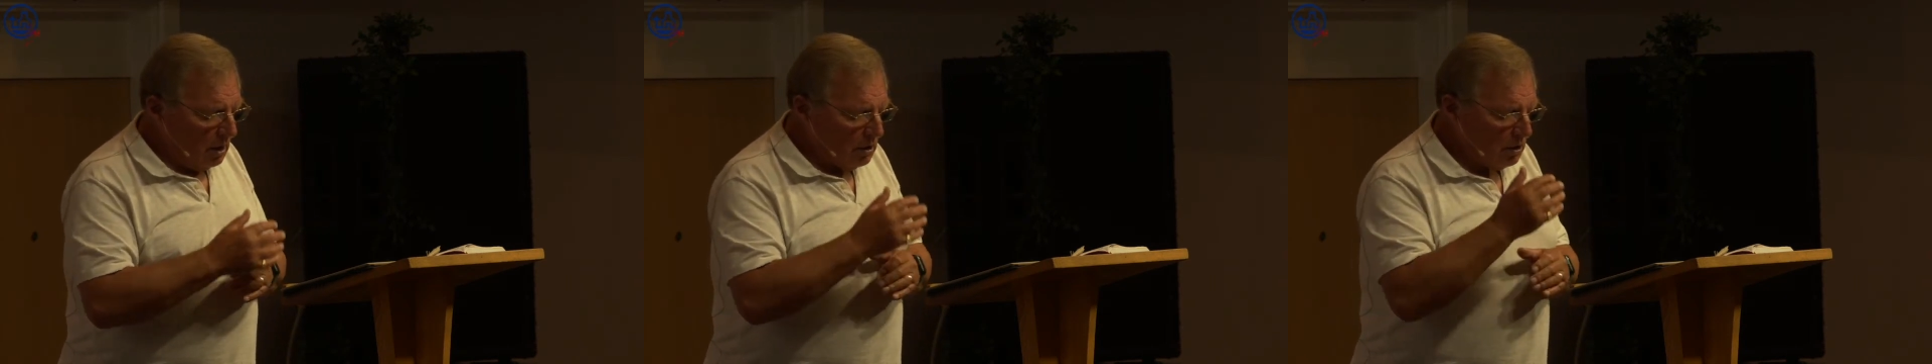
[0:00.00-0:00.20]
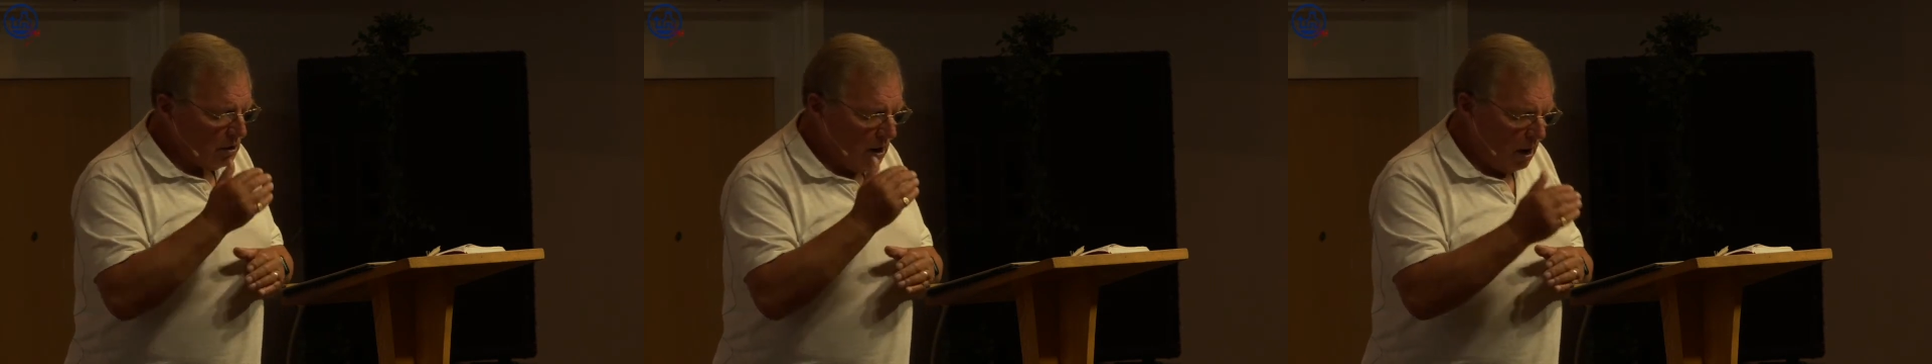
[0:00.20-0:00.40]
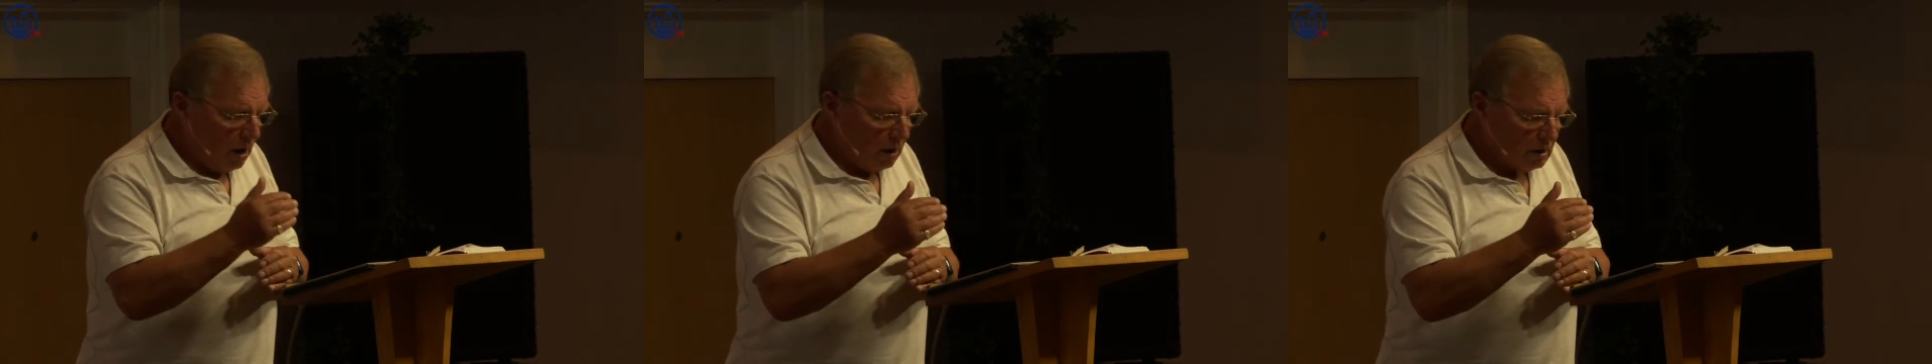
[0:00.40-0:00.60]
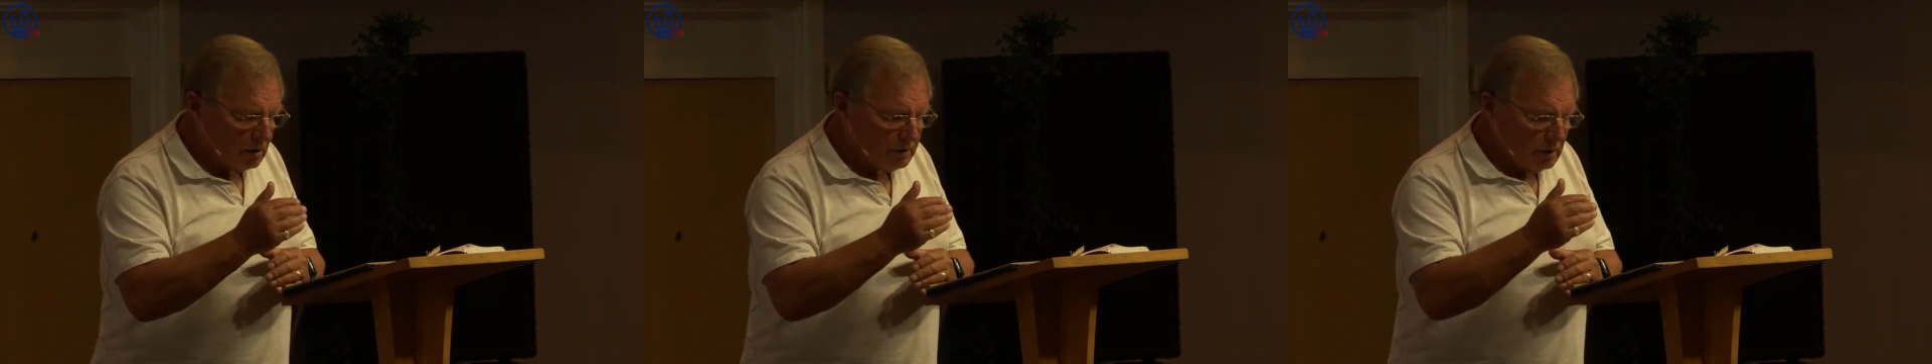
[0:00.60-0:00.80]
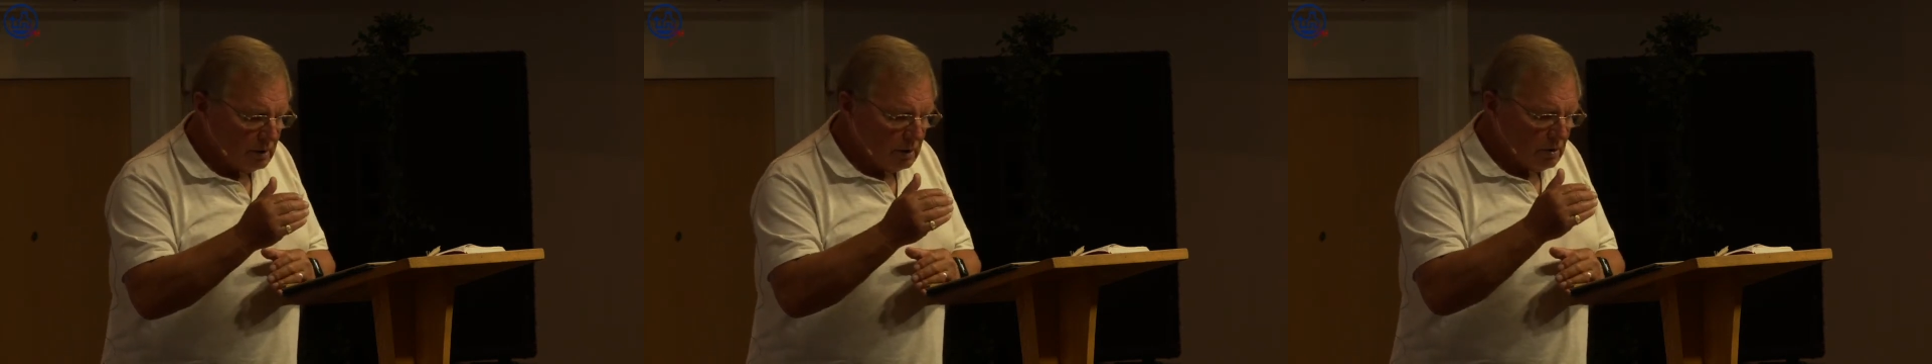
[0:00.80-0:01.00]

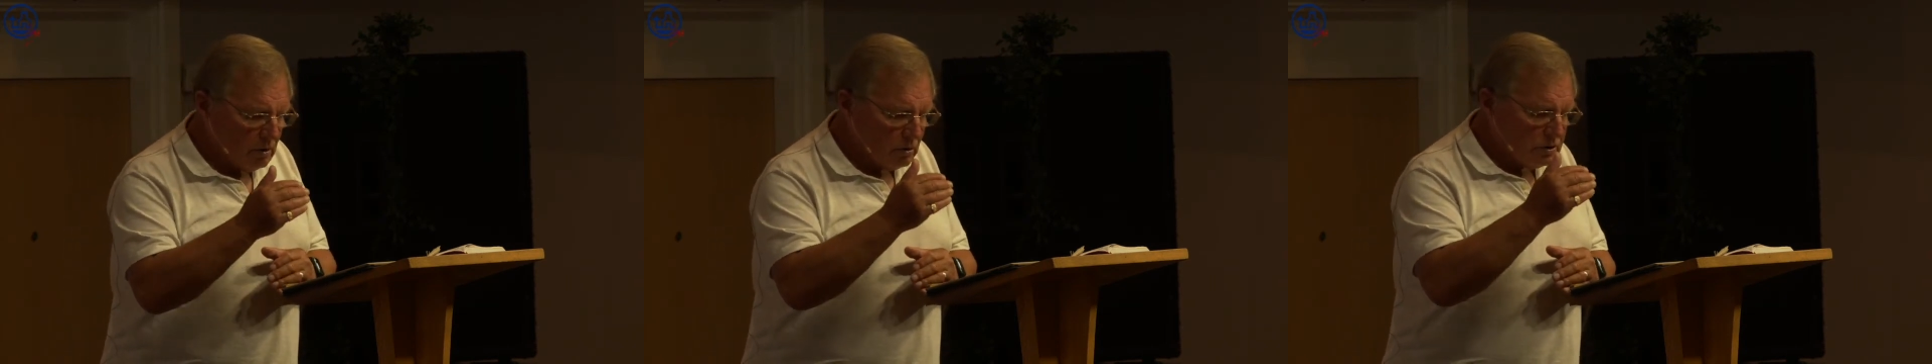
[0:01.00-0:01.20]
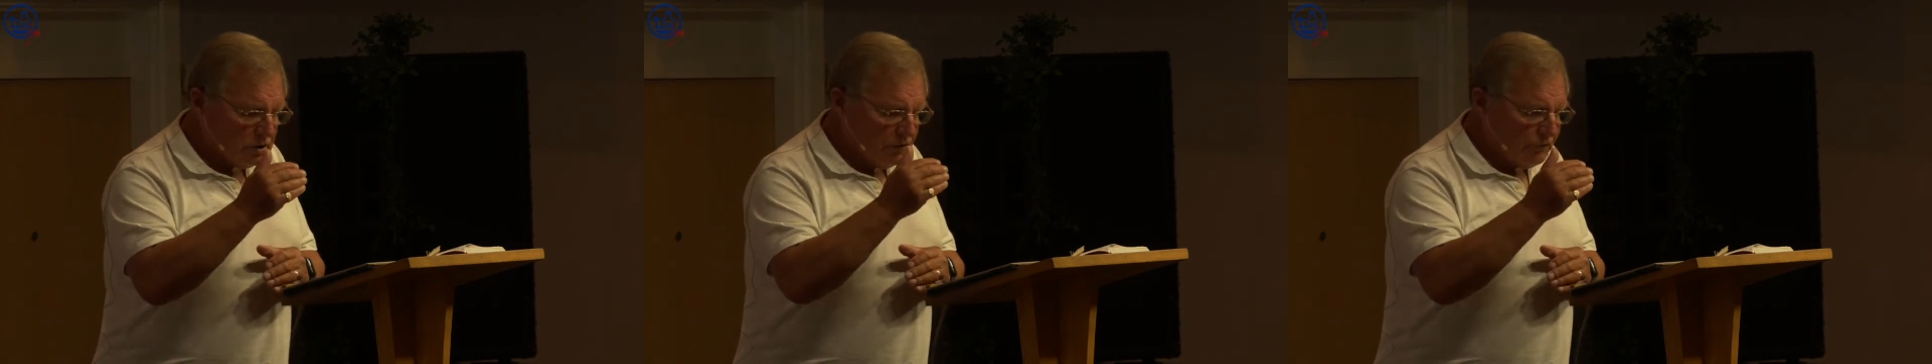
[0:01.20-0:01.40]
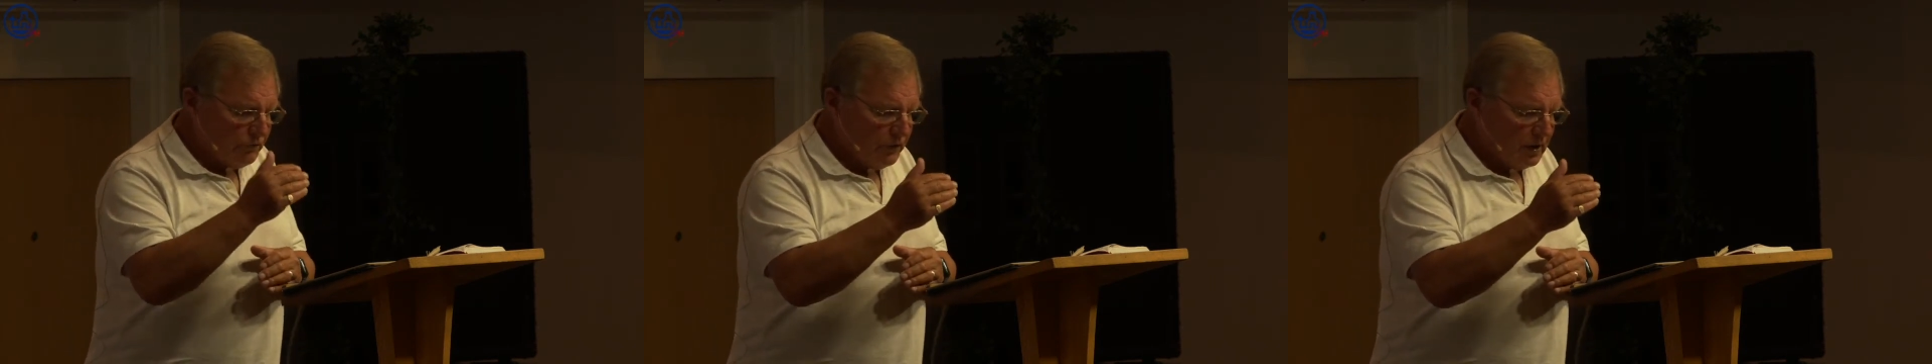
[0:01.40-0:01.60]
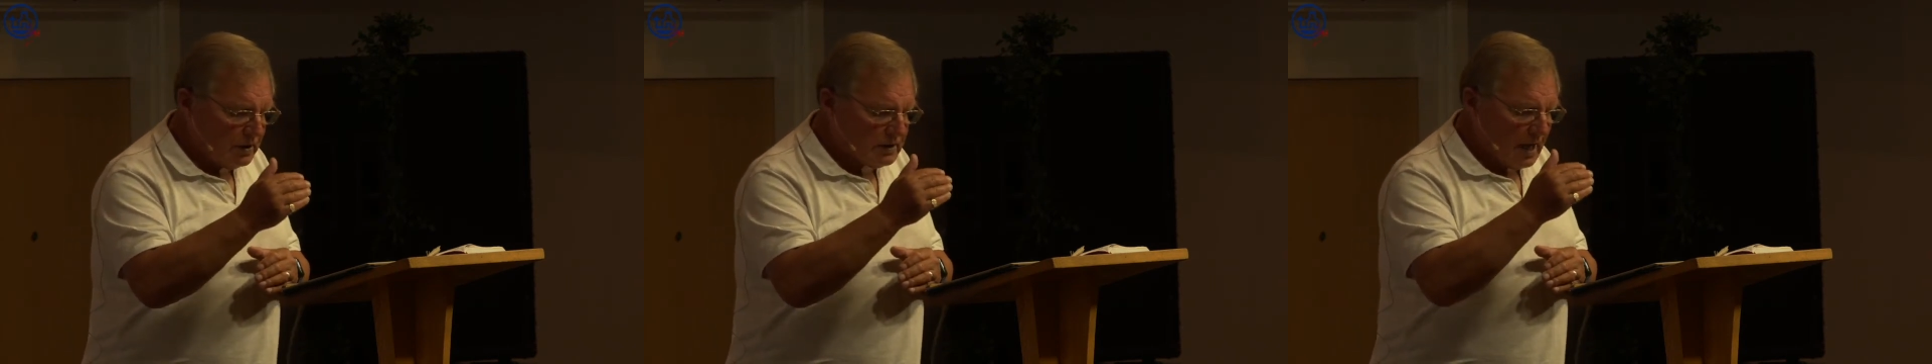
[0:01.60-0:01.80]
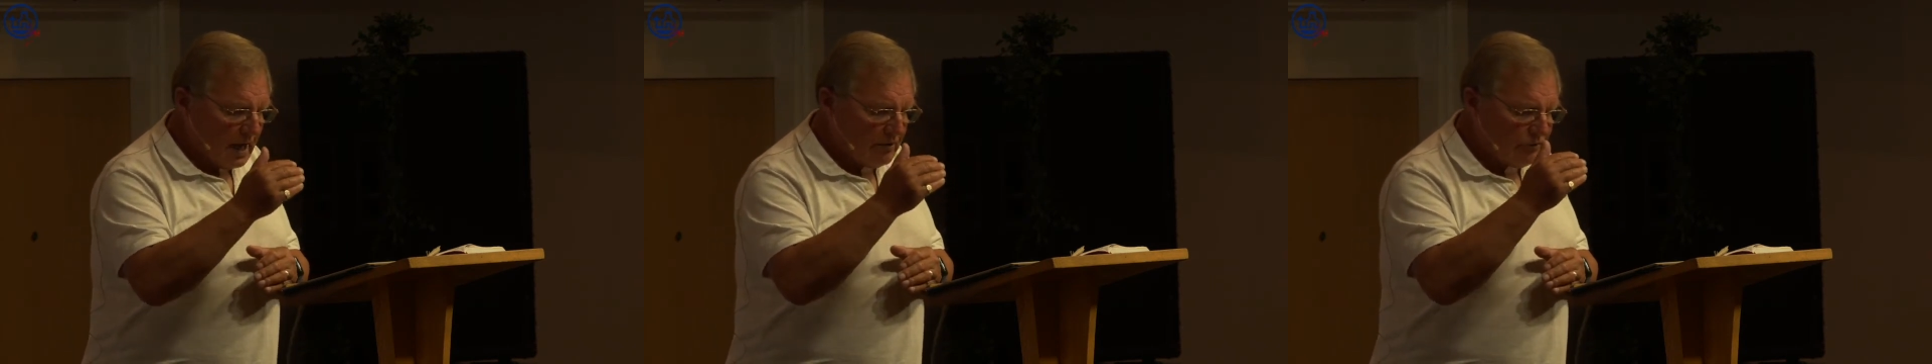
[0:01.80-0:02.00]
God could defeat
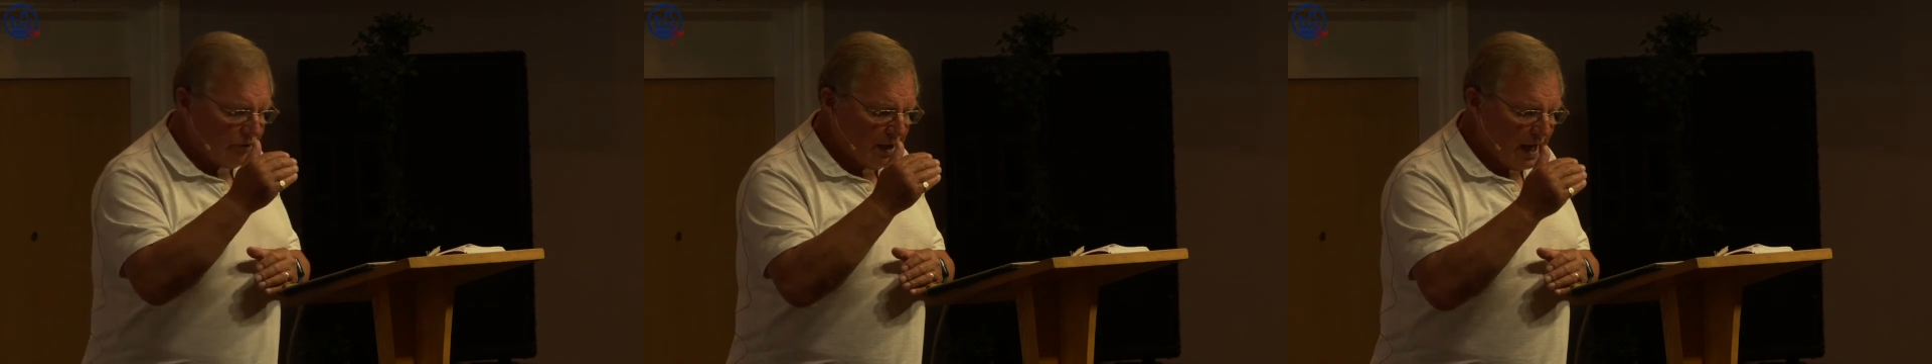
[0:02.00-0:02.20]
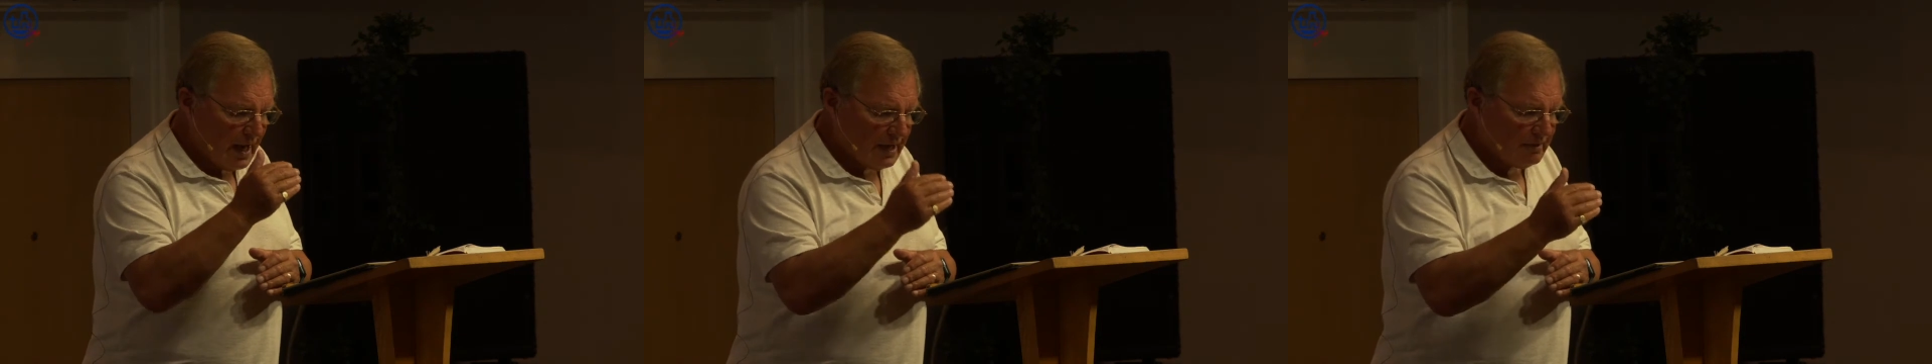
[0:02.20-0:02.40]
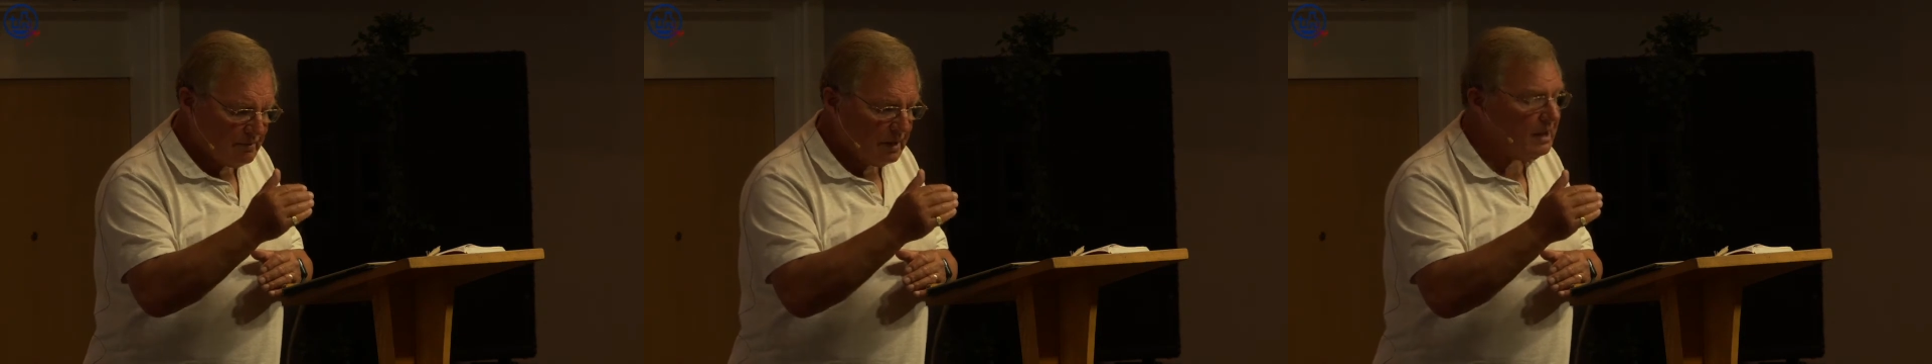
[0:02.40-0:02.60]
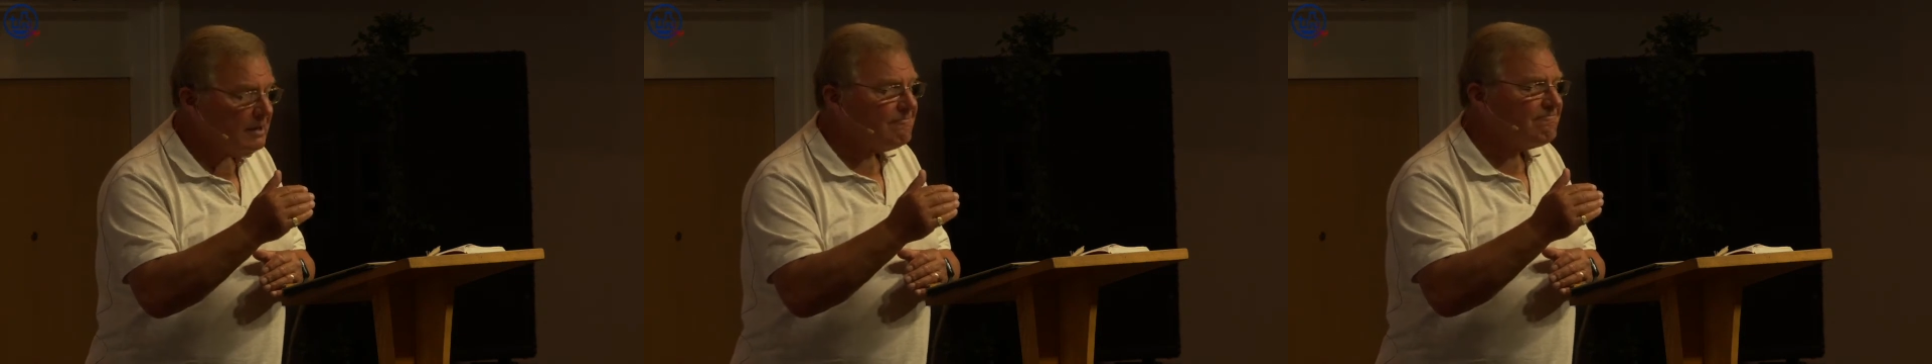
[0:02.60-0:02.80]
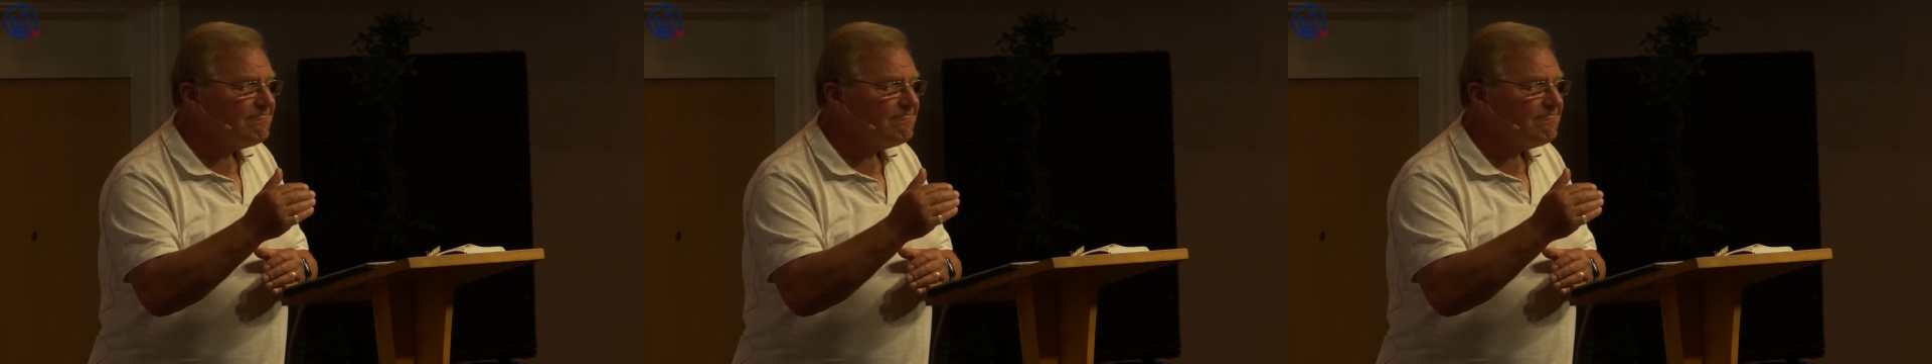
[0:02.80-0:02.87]
every enemy,